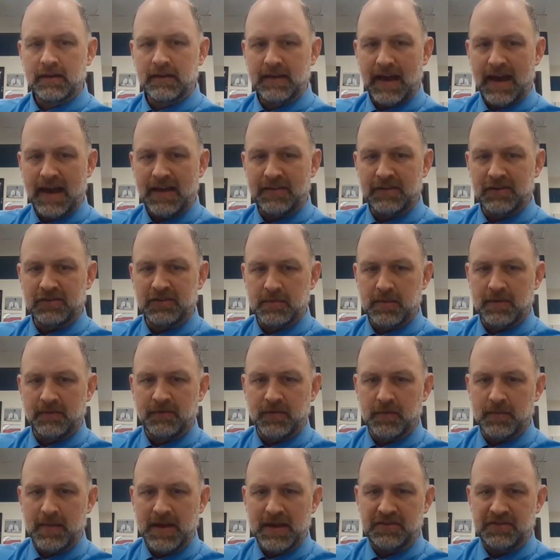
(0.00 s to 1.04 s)
gather some
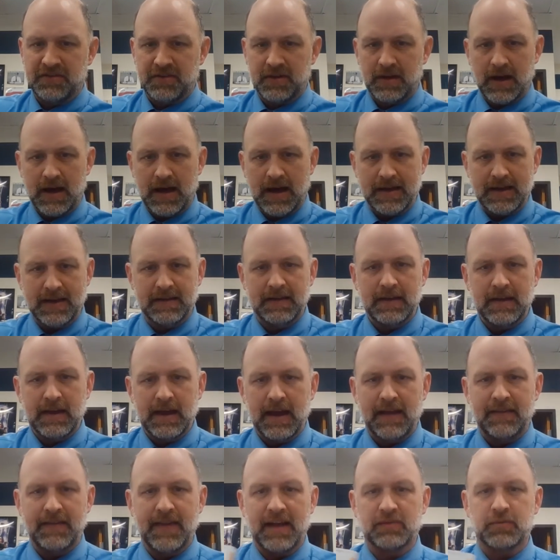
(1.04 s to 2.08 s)
information on it,
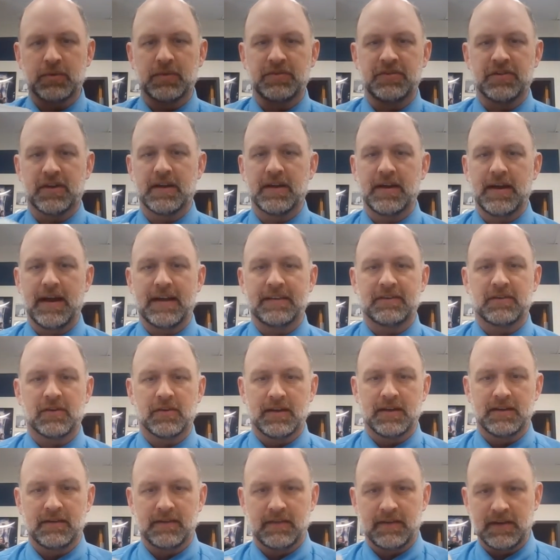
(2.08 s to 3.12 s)
and that's what you're going to enter
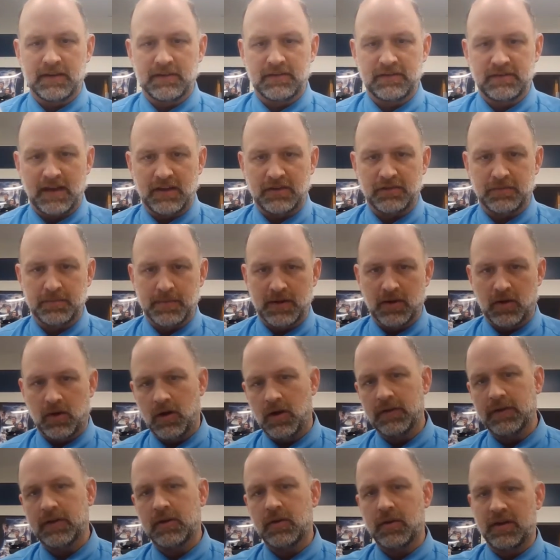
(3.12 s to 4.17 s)
into the assessment.
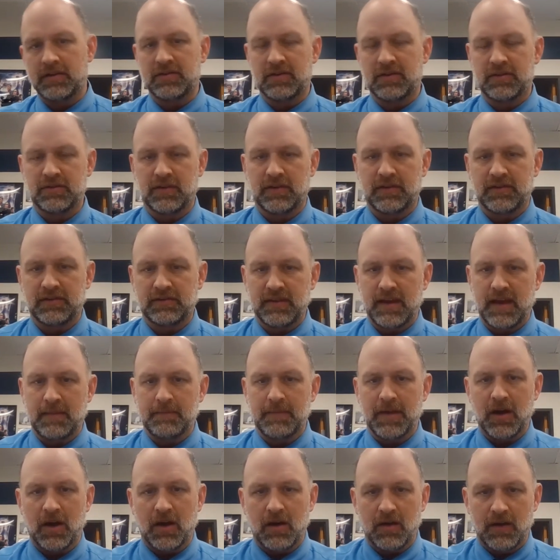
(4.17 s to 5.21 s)
All the questions are the
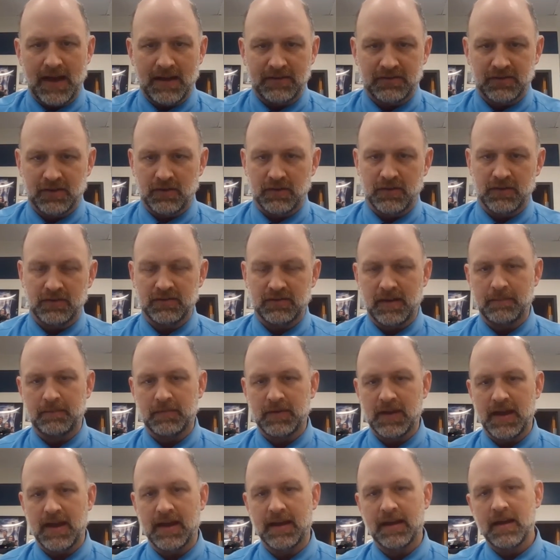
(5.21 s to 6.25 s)
same. They all ask you the same
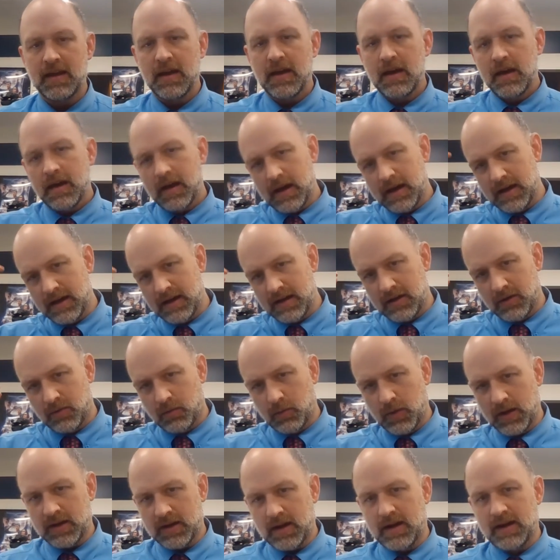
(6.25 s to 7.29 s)
thing.
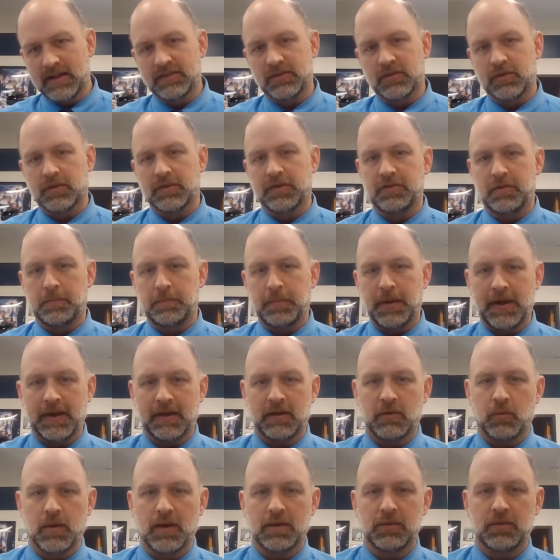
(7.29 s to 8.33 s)
What console did you
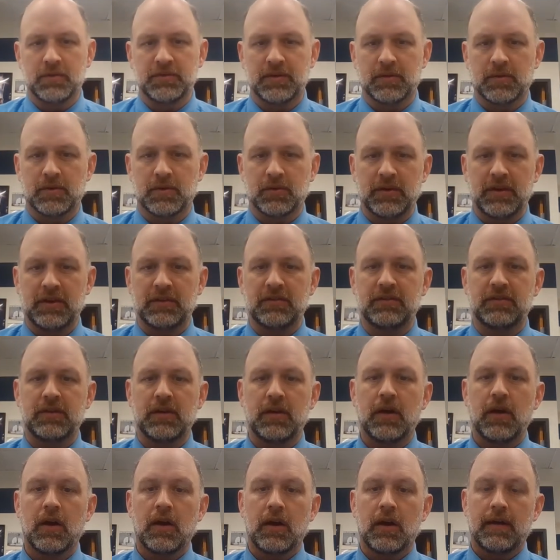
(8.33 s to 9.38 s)
pick? When was it released?
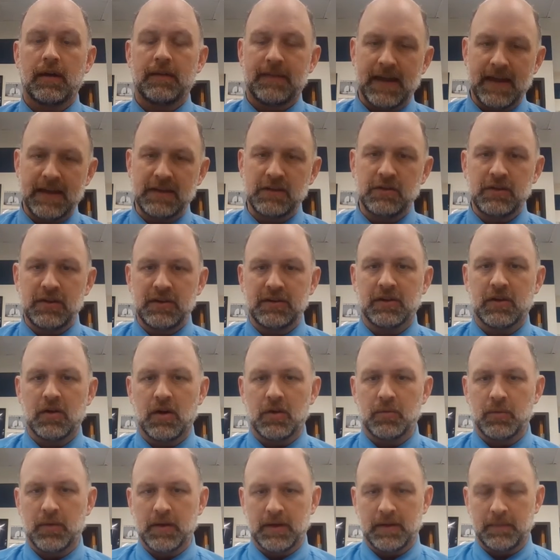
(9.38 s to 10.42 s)
Then you need to go
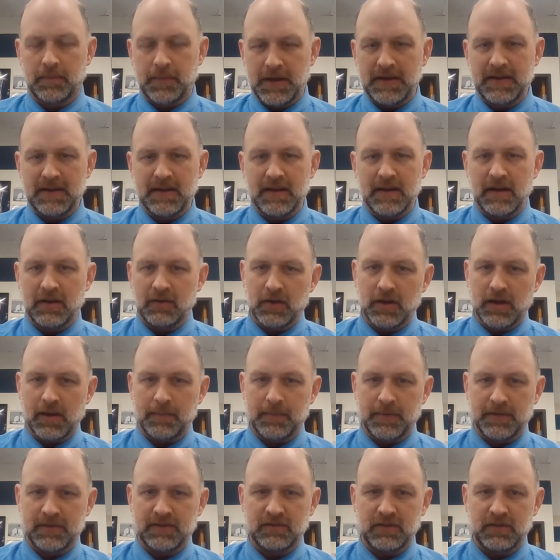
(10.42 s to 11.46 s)
on Wikipedia and look
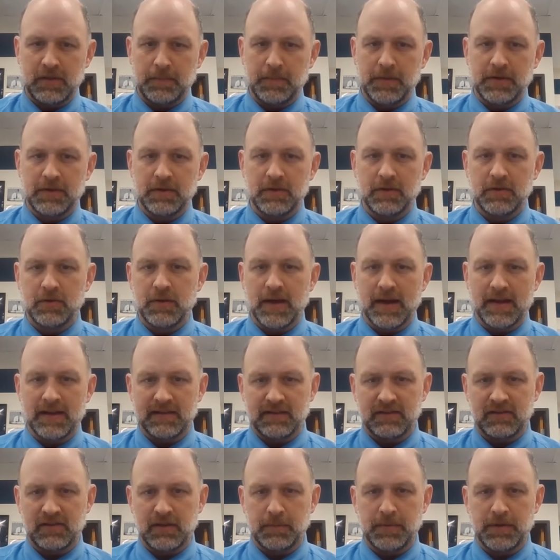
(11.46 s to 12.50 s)
up its CPU and
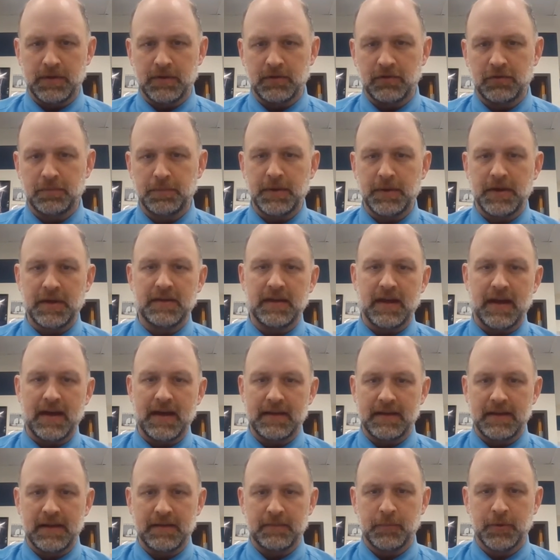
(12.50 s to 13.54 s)
its CPU speed
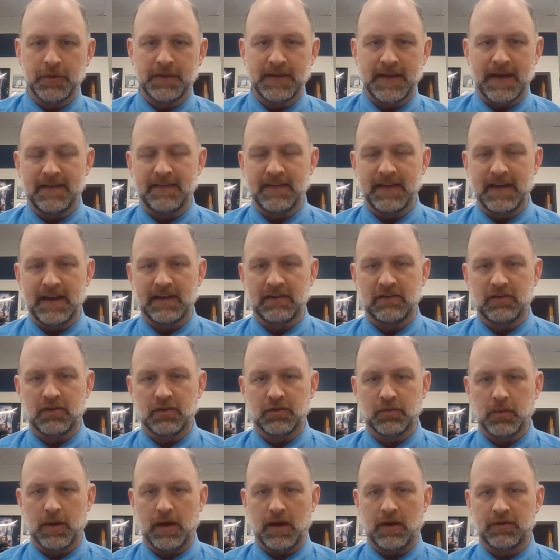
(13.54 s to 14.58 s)
and put that in the answer
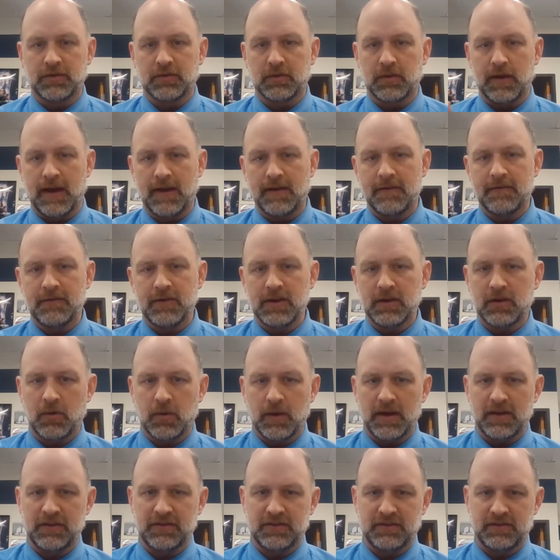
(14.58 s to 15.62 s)
as well. So every
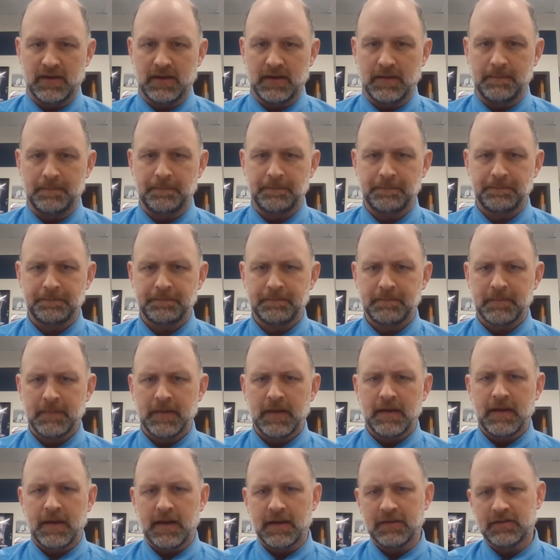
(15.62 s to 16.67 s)
question
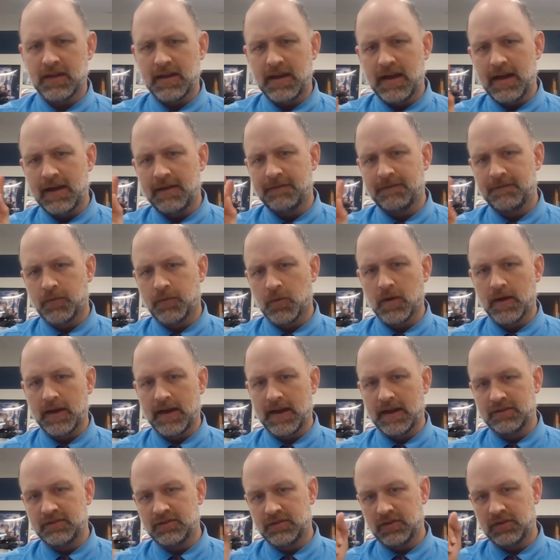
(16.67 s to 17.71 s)
is going to have 4
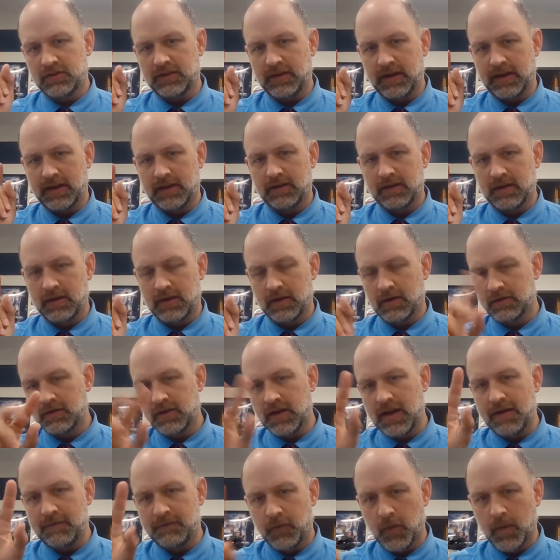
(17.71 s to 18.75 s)
answers. It's
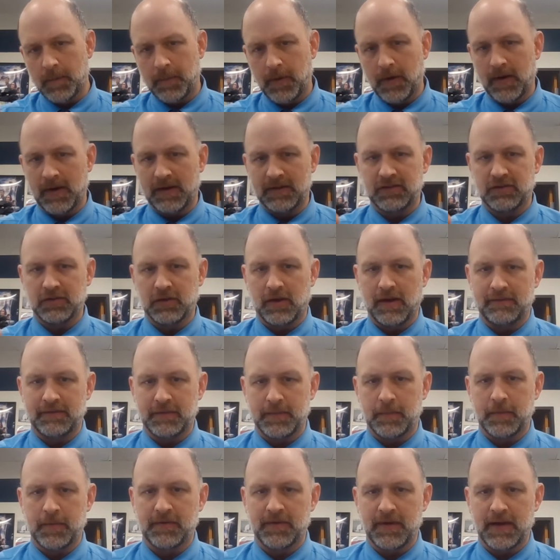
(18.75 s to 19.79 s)
going to have 4 parts. You'll have
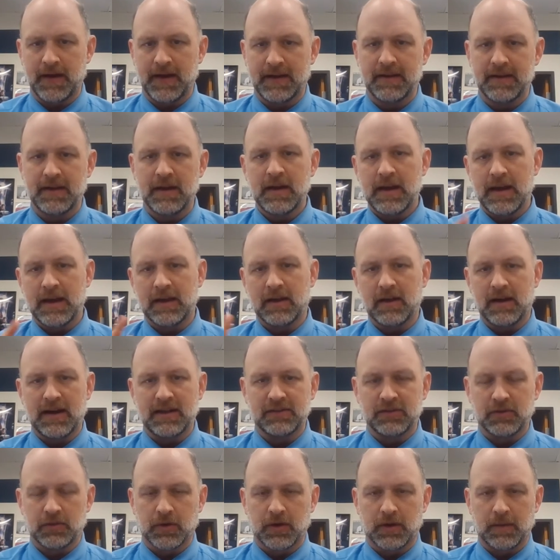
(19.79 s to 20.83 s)
to provide a
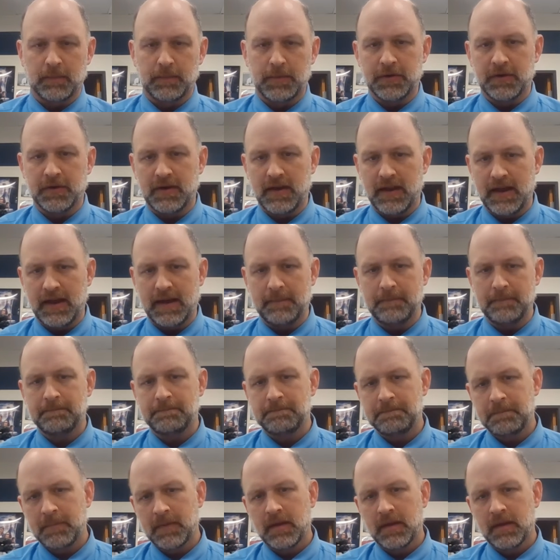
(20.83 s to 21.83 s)
console or computer name,